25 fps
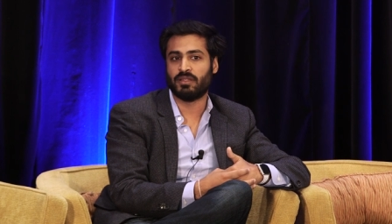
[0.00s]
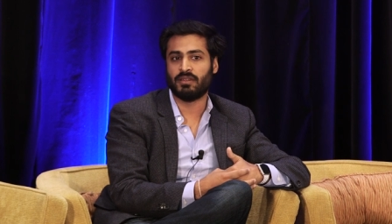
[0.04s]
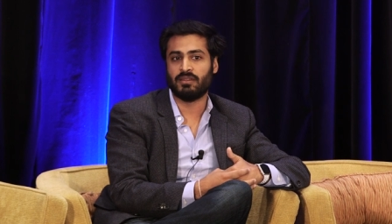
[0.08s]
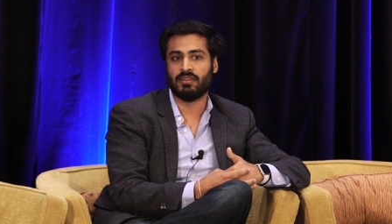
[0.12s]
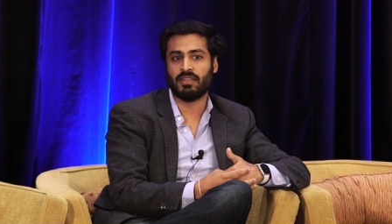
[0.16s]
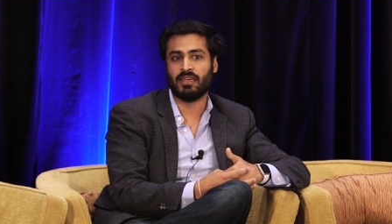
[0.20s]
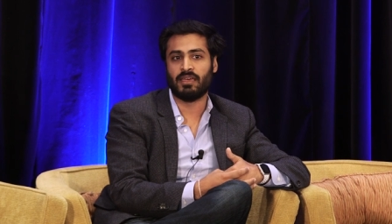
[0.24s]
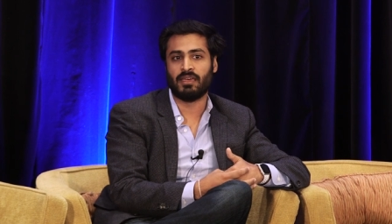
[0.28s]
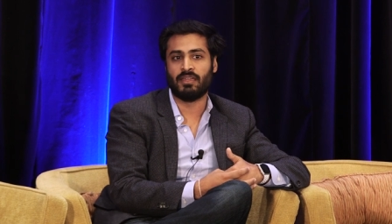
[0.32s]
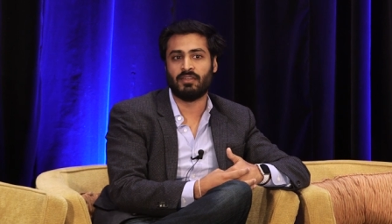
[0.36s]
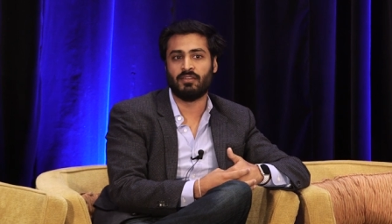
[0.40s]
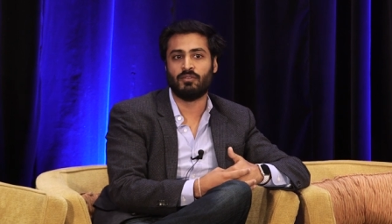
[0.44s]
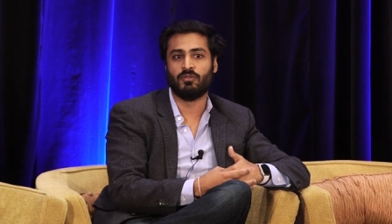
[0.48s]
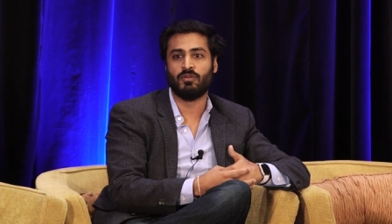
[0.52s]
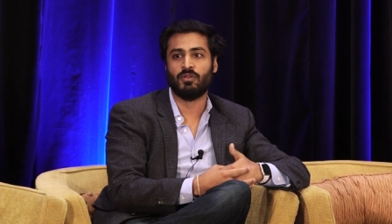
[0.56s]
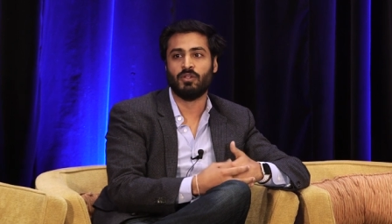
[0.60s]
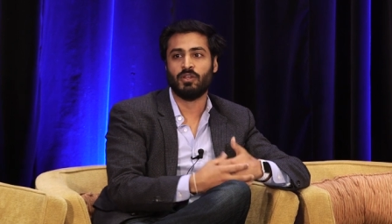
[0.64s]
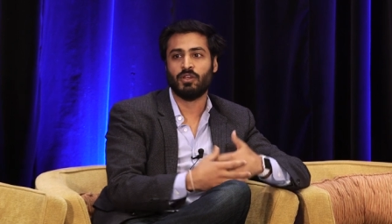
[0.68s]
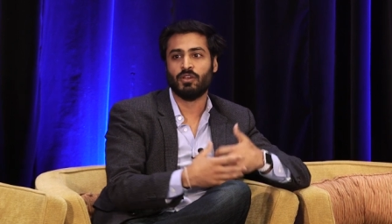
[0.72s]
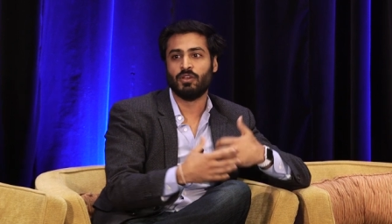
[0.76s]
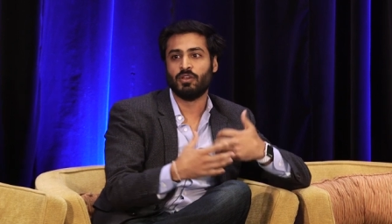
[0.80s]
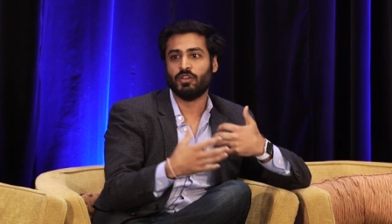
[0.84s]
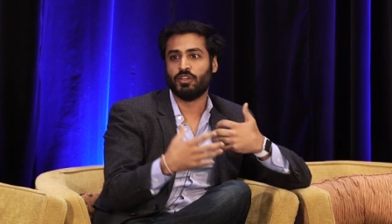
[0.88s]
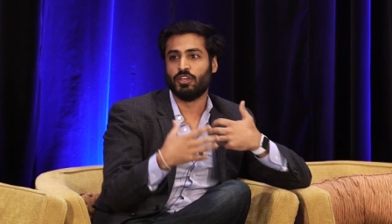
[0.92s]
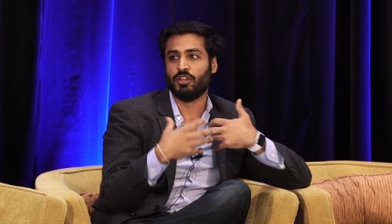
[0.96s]
And, and
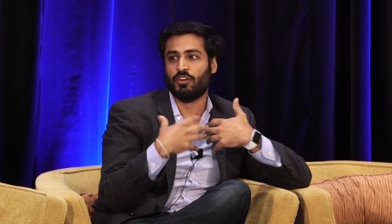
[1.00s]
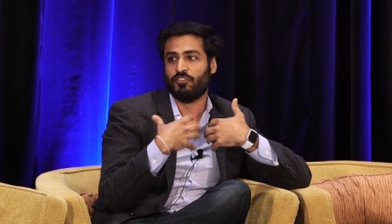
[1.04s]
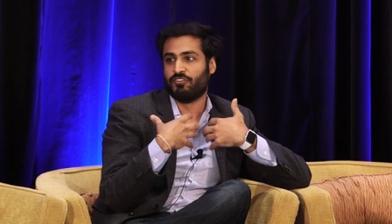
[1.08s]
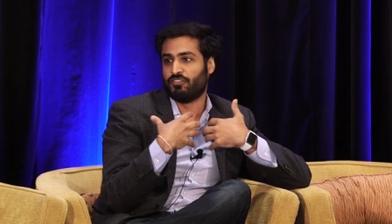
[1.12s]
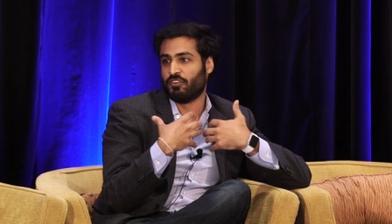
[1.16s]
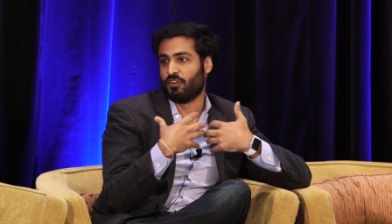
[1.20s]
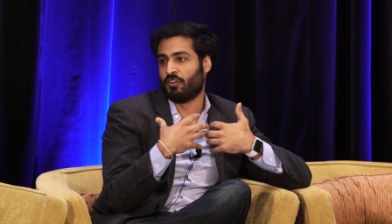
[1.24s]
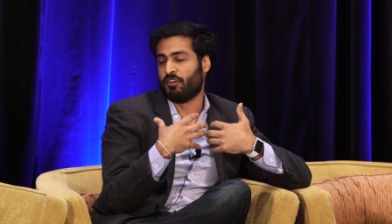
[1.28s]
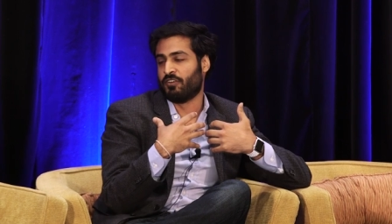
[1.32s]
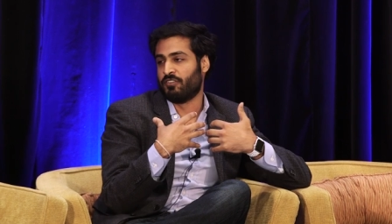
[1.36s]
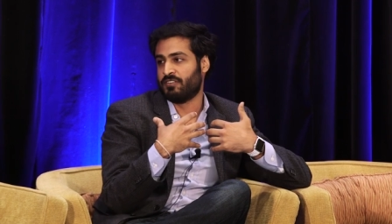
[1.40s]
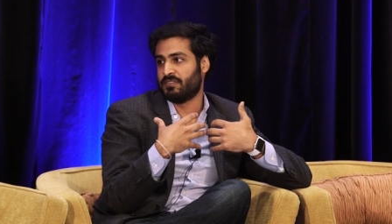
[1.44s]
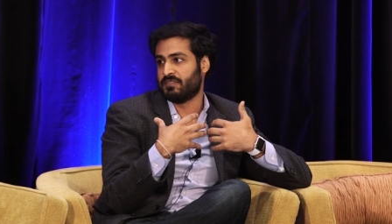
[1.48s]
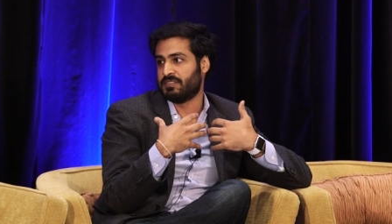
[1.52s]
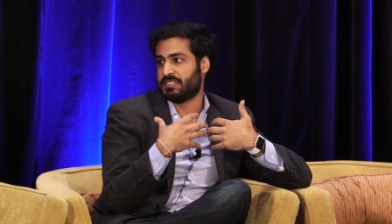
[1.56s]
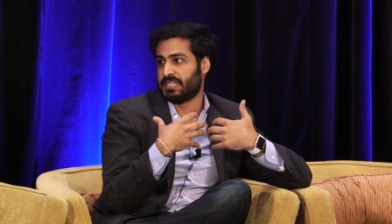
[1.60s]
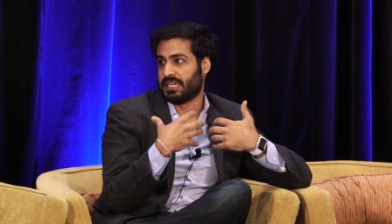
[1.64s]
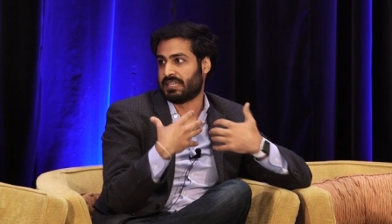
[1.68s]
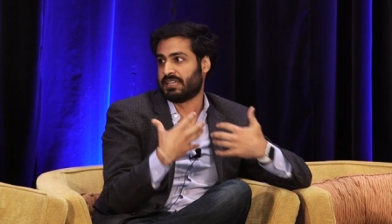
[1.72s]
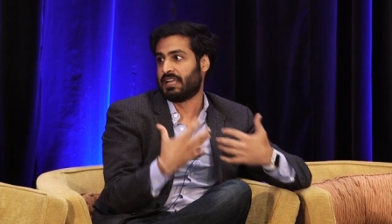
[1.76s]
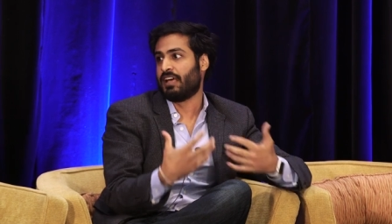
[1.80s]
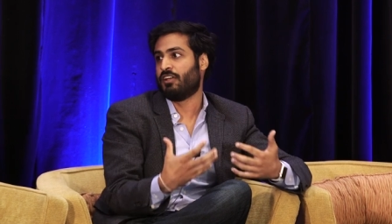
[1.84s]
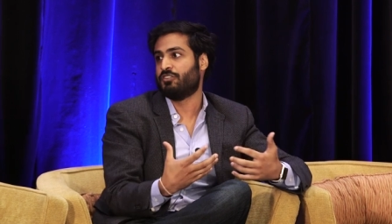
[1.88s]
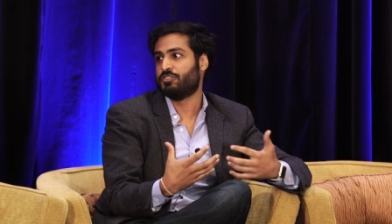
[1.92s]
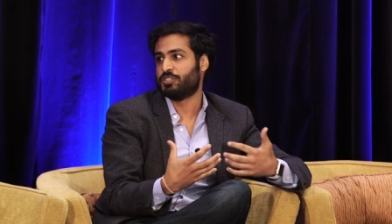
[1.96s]
you know, for
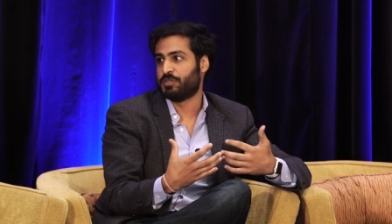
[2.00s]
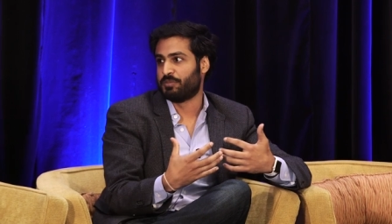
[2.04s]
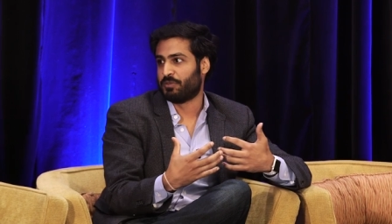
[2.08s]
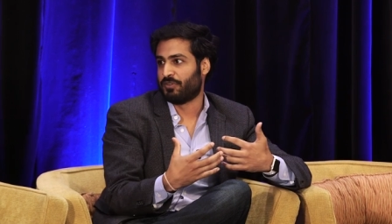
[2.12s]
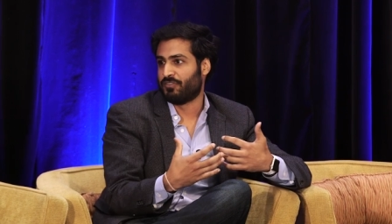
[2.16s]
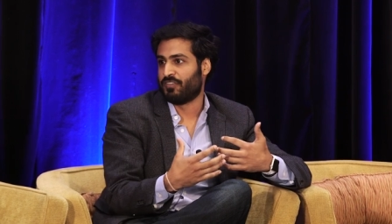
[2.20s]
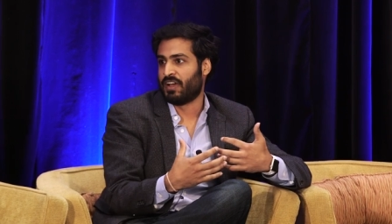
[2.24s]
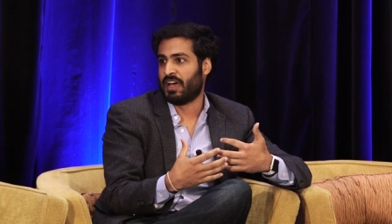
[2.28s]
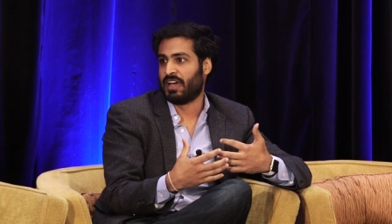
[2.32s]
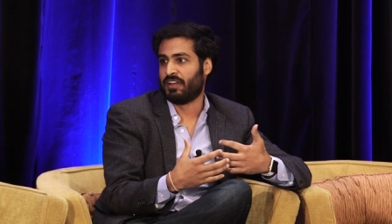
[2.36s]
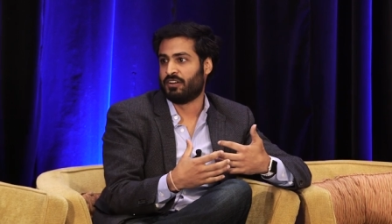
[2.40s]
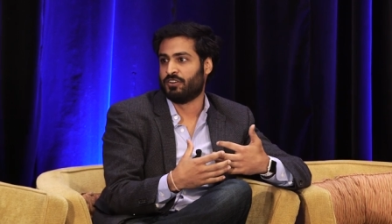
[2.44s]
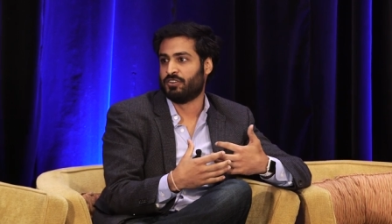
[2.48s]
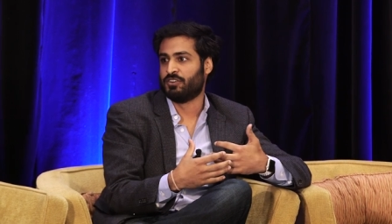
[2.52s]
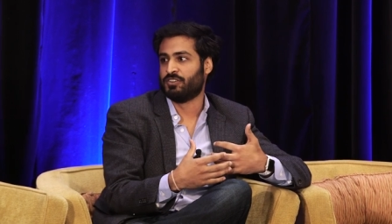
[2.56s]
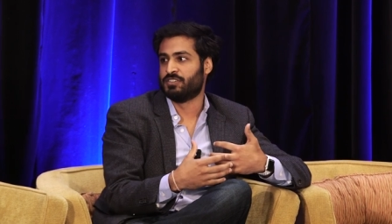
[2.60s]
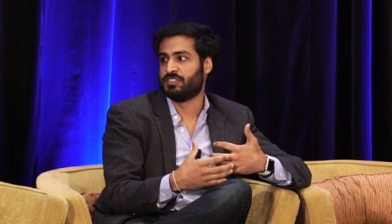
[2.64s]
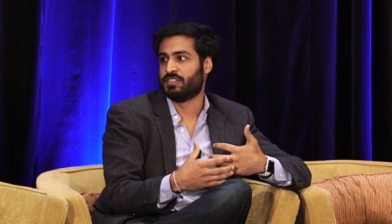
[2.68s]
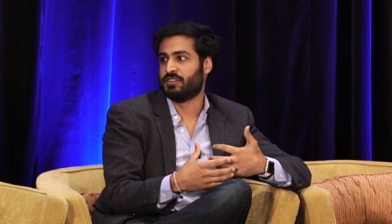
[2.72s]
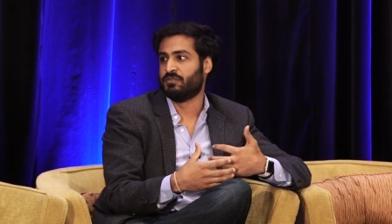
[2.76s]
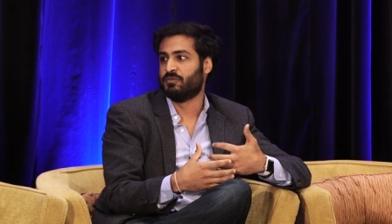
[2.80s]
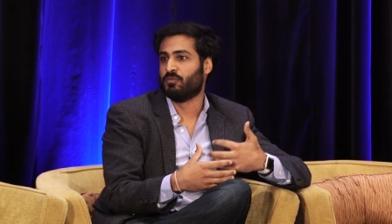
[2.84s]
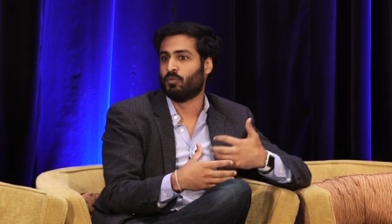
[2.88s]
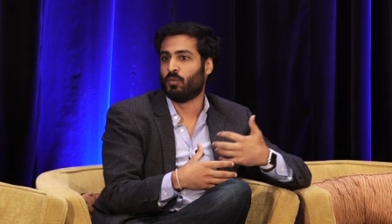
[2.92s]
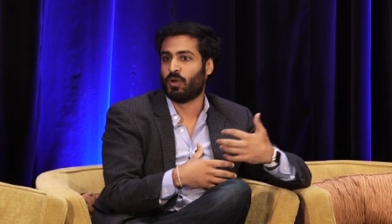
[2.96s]
technology
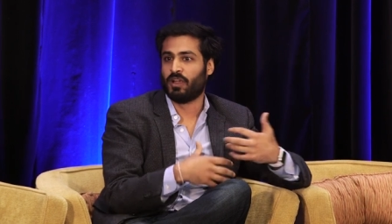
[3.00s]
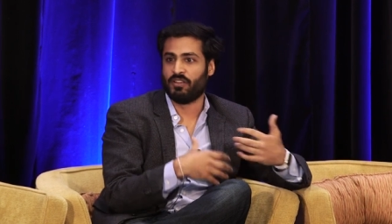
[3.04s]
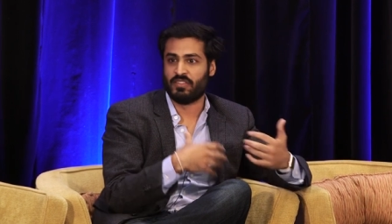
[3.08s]
providers and